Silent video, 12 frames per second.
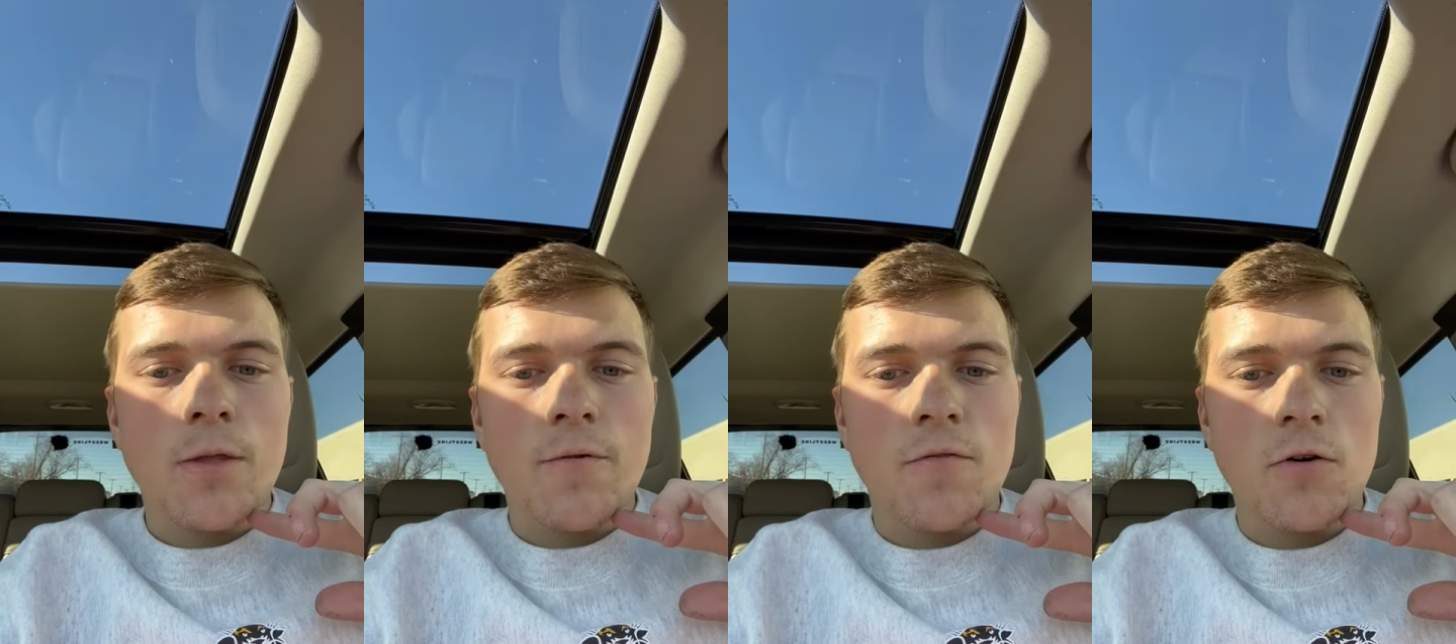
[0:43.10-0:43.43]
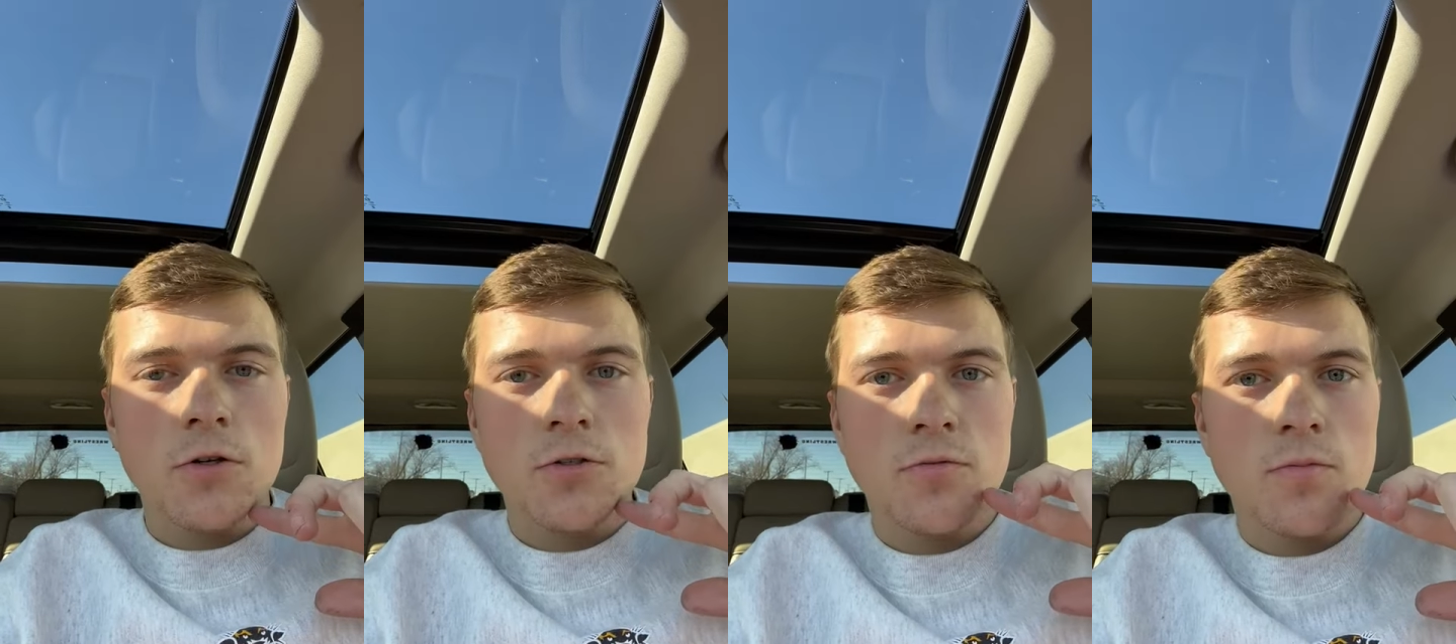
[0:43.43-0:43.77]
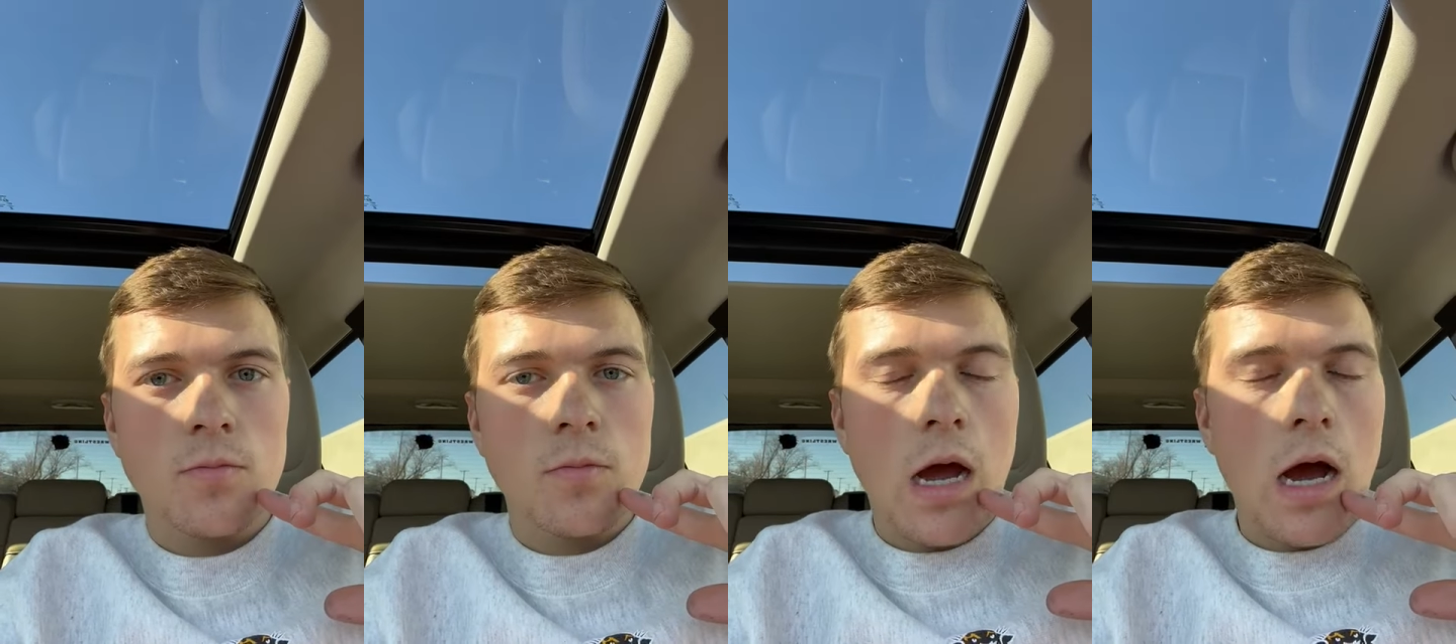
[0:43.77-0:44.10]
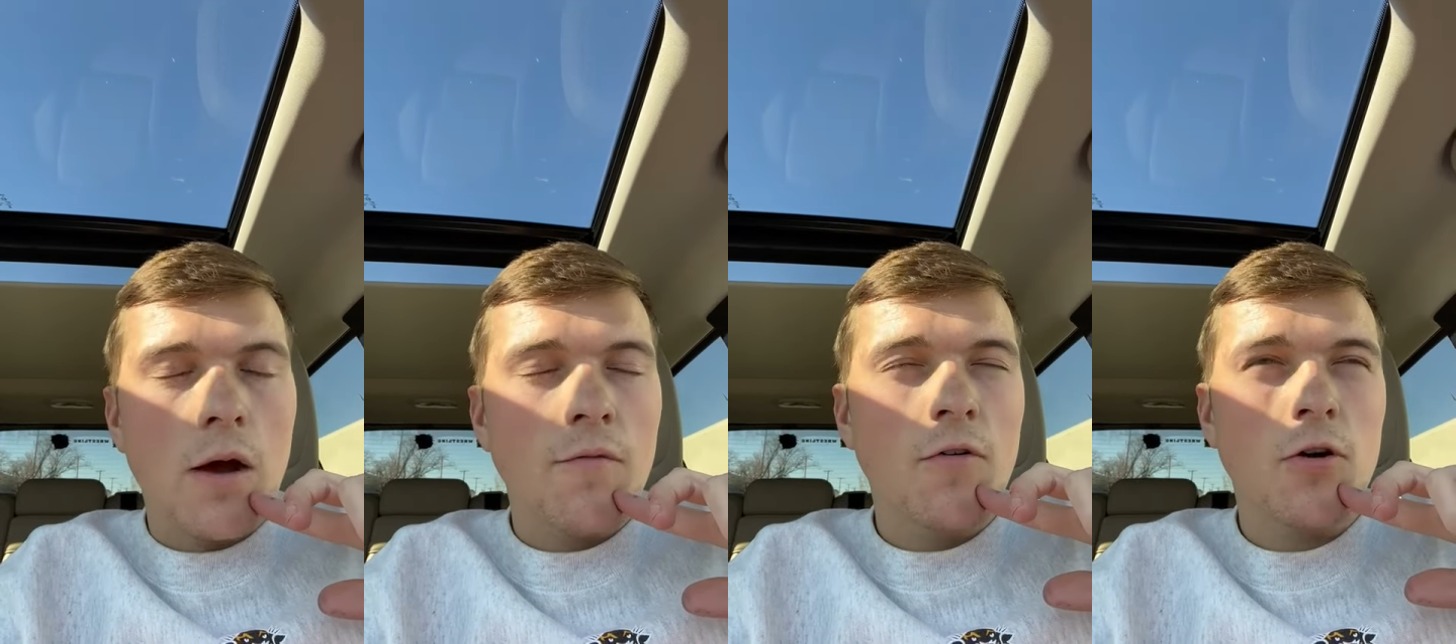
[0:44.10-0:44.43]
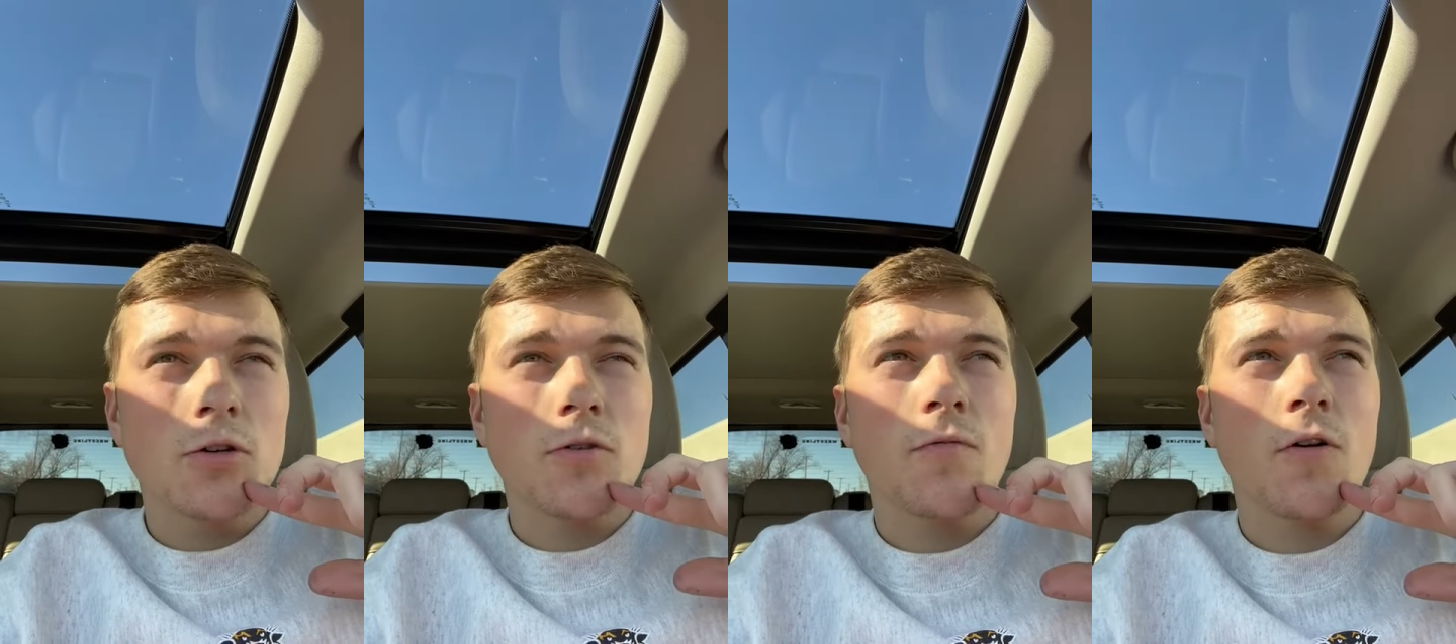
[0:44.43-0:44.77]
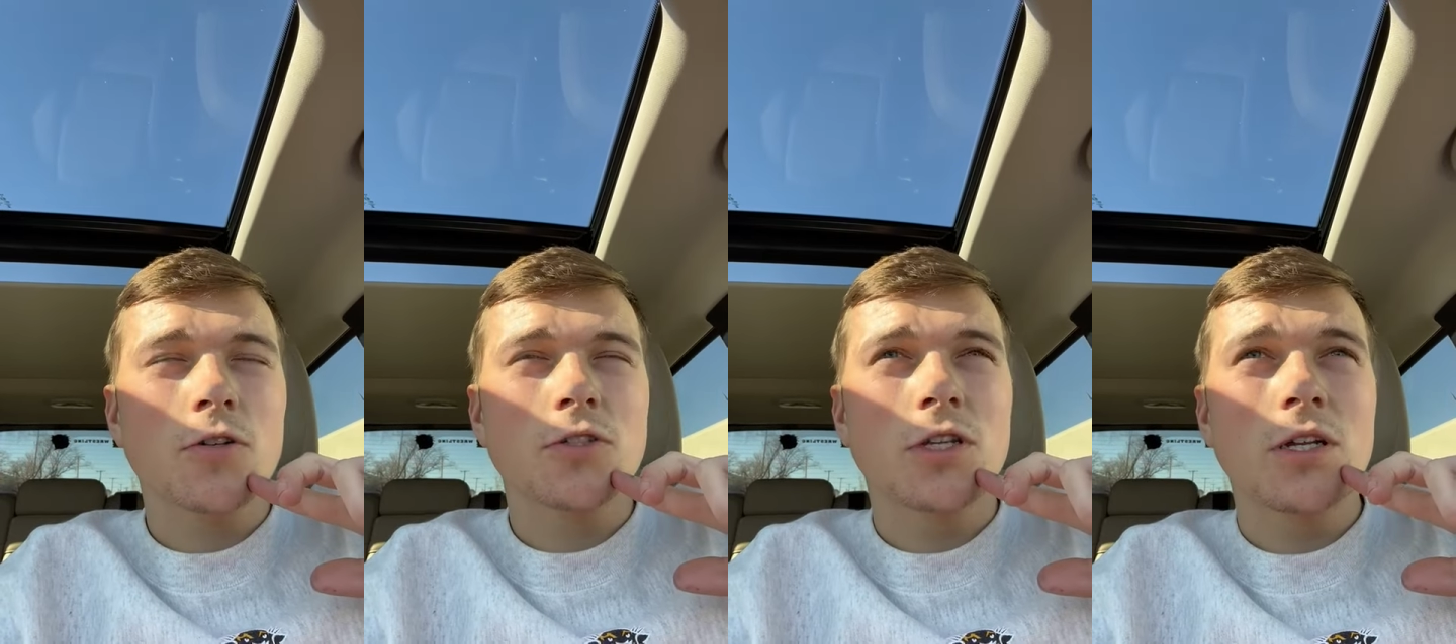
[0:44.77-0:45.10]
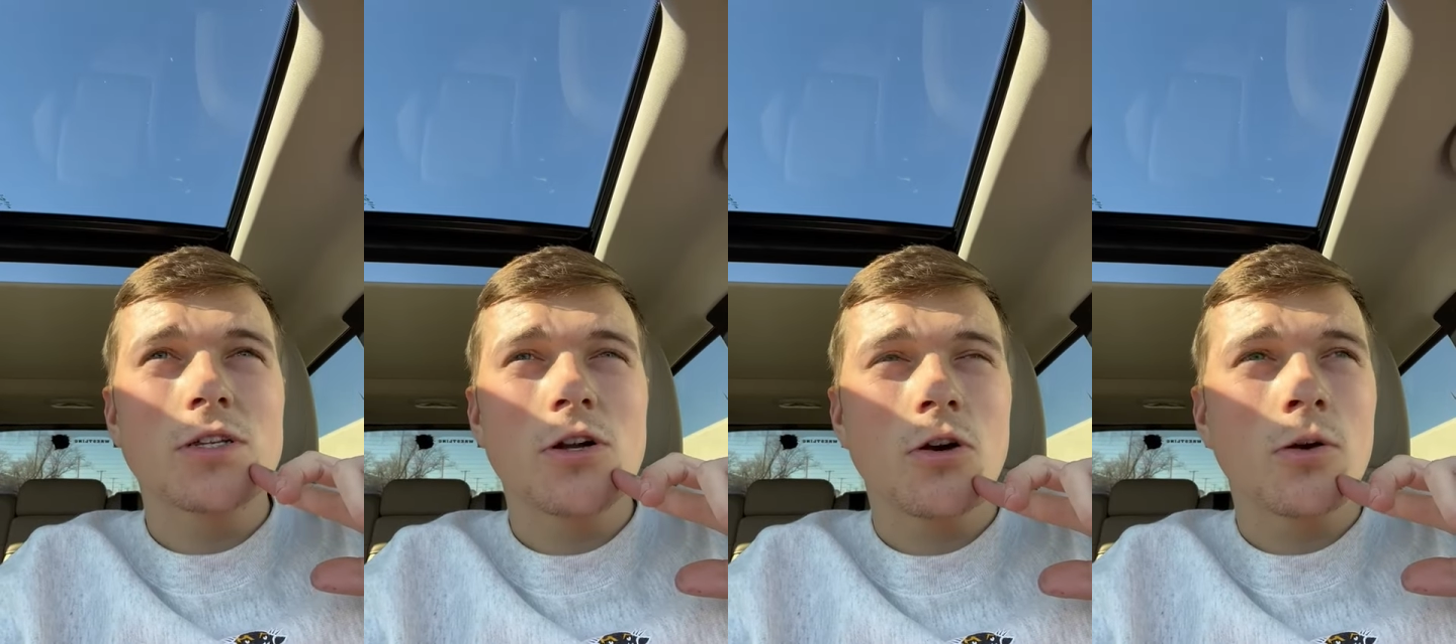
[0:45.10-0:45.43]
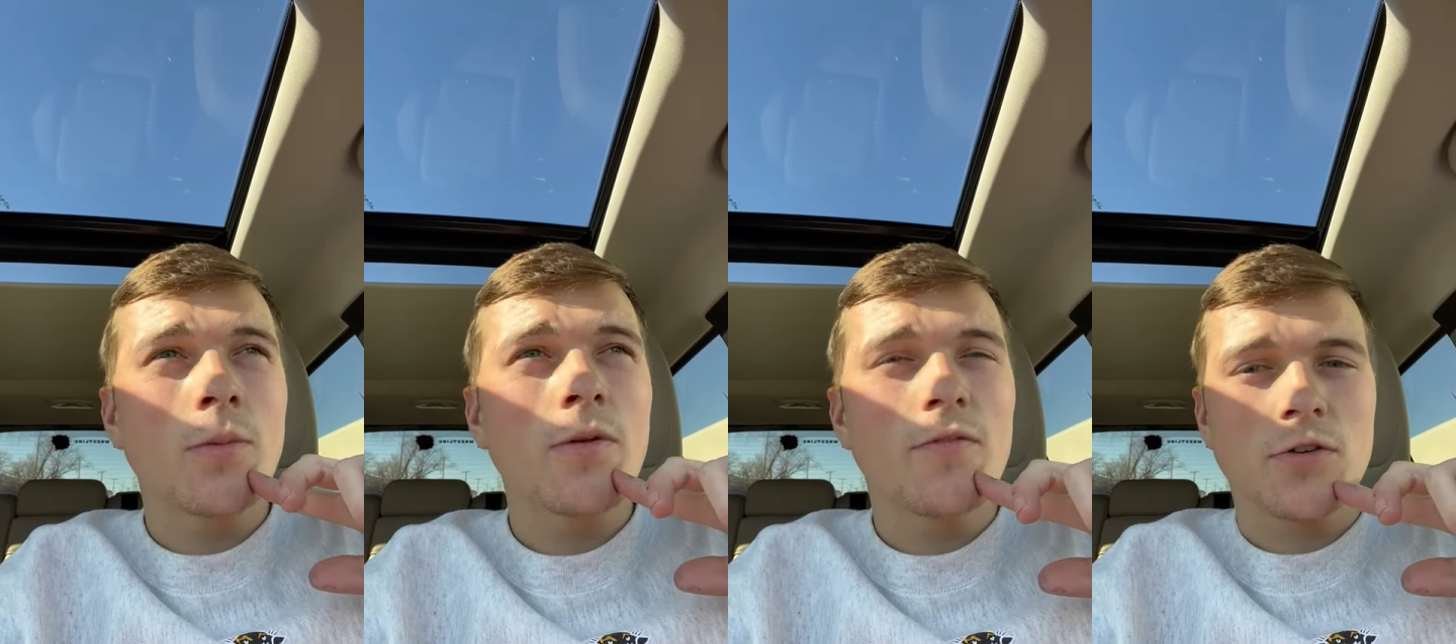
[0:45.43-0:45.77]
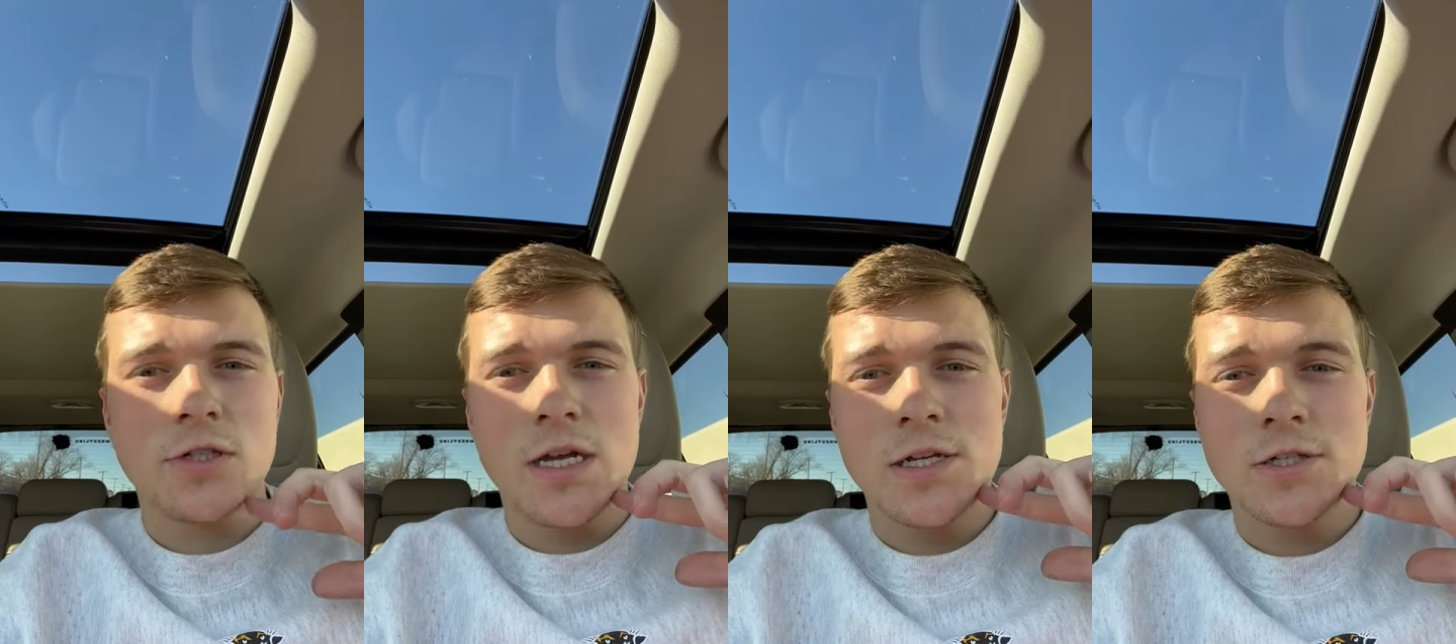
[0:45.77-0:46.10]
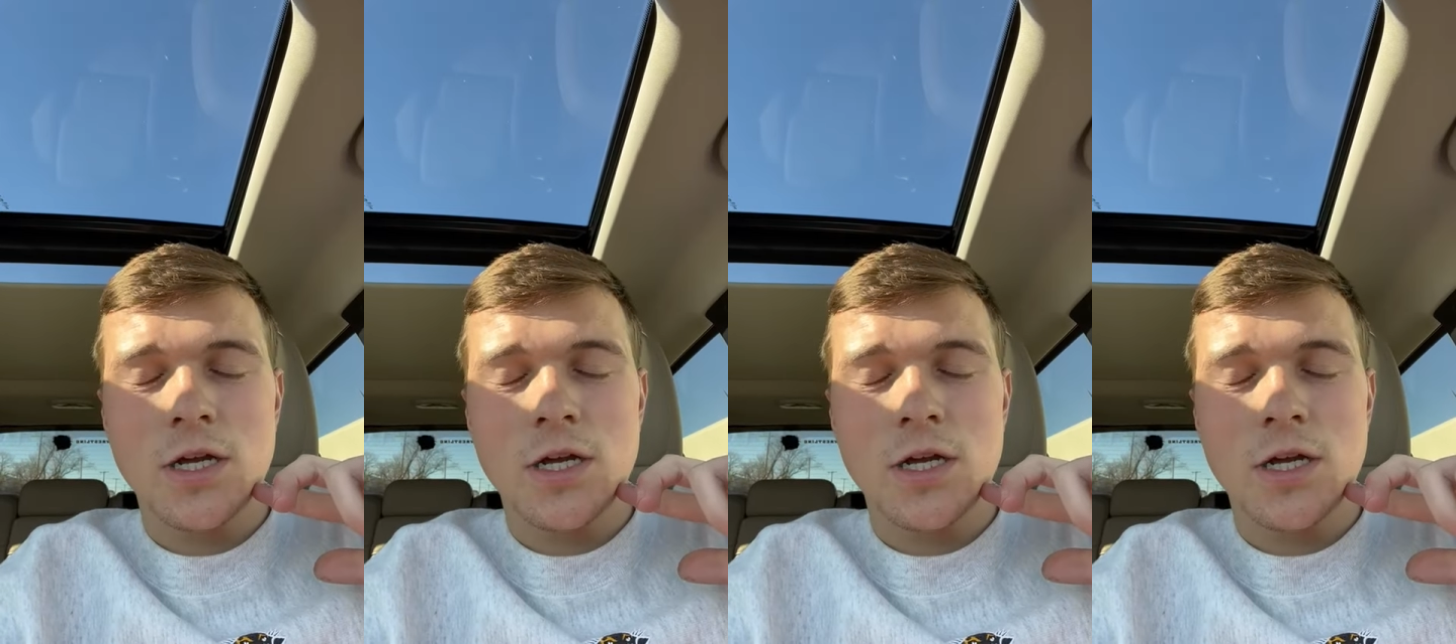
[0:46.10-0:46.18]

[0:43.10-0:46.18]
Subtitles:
First varsity tournament for St.